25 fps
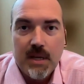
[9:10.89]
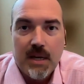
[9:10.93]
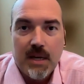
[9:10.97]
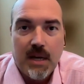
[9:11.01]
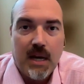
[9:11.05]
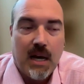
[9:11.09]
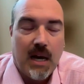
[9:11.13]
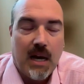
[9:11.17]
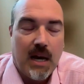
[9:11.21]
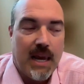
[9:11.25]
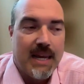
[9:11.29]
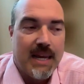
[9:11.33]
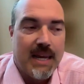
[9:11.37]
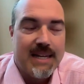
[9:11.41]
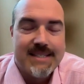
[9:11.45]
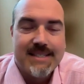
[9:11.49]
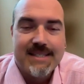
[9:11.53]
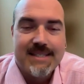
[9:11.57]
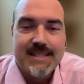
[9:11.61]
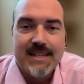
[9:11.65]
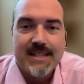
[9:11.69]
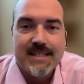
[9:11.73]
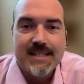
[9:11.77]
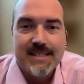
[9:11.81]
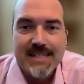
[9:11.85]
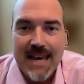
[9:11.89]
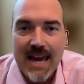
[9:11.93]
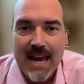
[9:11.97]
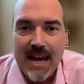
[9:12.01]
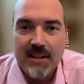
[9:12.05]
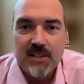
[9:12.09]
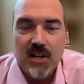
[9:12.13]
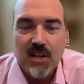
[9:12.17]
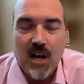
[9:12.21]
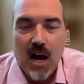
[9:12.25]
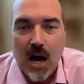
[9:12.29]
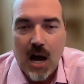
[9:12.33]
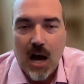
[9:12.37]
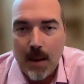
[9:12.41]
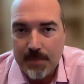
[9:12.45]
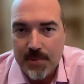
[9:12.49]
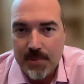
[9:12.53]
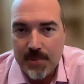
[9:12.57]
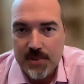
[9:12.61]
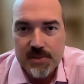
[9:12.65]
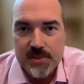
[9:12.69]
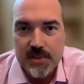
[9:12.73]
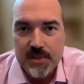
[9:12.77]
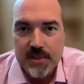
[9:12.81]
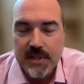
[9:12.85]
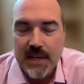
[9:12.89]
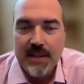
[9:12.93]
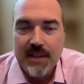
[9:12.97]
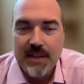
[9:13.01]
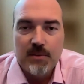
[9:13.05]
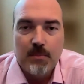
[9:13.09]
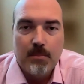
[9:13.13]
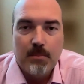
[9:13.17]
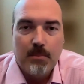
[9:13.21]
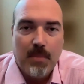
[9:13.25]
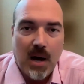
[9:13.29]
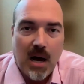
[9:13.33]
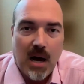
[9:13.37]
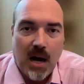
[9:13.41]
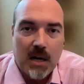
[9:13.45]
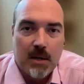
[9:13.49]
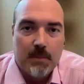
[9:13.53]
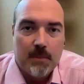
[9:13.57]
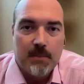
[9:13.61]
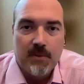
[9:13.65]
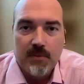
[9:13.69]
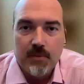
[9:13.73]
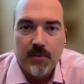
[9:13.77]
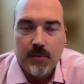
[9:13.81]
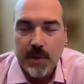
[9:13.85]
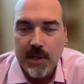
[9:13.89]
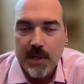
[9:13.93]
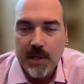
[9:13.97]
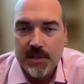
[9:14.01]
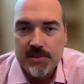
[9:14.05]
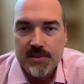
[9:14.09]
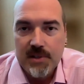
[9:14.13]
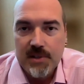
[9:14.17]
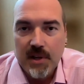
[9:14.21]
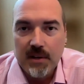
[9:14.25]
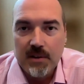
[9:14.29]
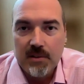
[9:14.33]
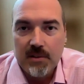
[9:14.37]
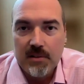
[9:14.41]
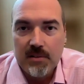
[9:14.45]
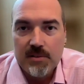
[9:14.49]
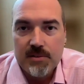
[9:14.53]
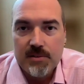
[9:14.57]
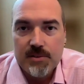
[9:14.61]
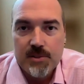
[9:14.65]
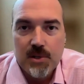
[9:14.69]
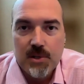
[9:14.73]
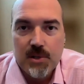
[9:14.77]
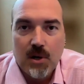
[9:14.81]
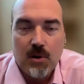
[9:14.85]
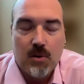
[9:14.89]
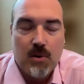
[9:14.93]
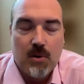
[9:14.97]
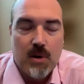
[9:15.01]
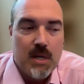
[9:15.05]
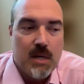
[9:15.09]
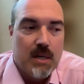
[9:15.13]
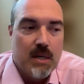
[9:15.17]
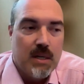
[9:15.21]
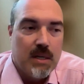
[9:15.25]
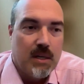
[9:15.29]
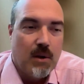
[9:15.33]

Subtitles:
And it's the exact opposite at the bottom of a rate cycle. So,